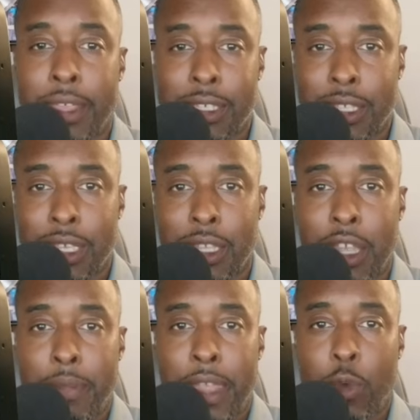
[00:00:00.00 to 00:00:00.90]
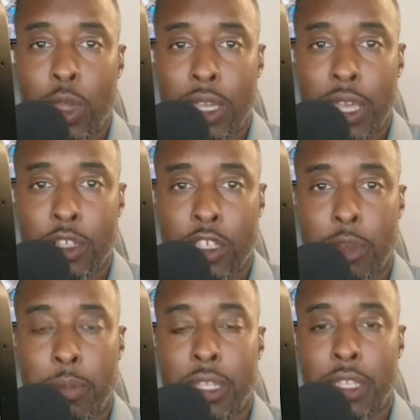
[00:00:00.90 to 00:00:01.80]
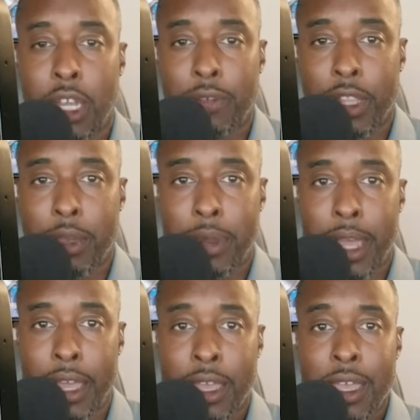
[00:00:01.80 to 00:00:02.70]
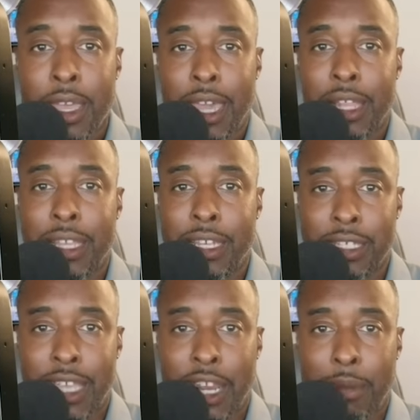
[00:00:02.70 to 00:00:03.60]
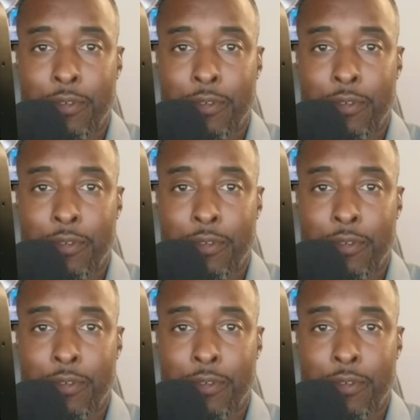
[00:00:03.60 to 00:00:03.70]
This is alumni weekend. There's going to be a ton of alumni at Allegiant Stadium on